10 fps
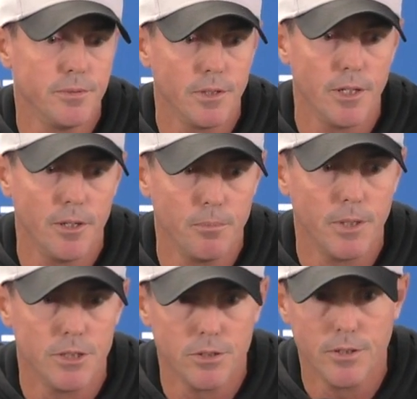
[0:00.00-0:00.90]
Um,
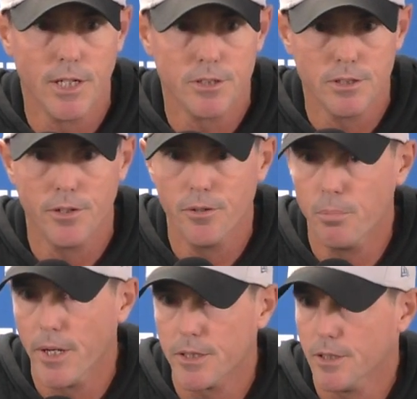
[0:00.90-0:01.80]
as you guys know, the
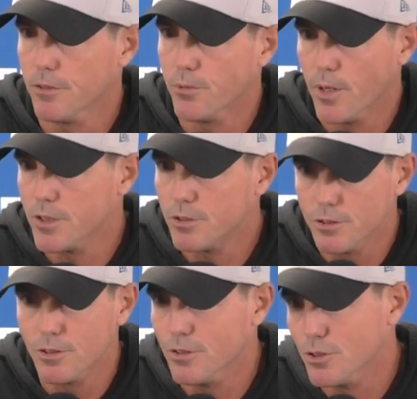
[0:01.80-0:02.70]
back end of the roster
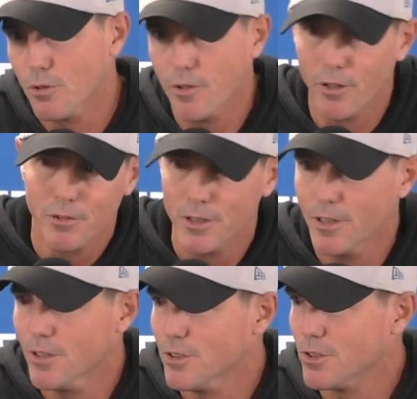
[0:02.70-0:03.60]
turns over every
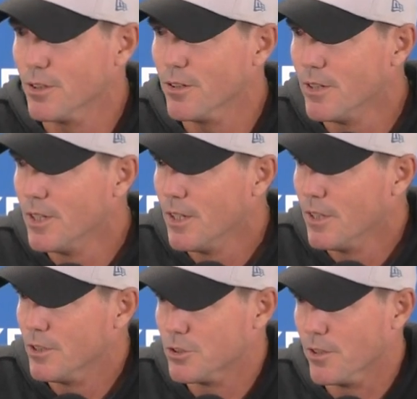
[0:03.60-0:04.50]
year, so
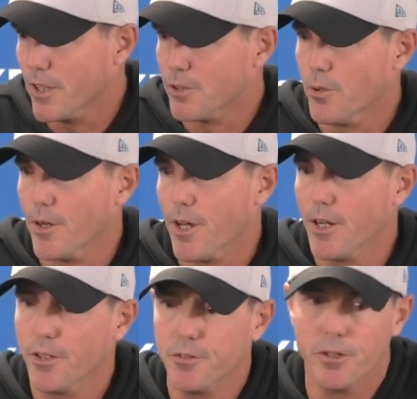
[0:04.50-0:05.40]
there's a lot going on
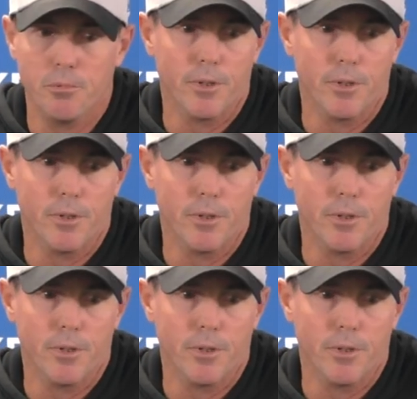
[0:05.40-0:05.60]
out there.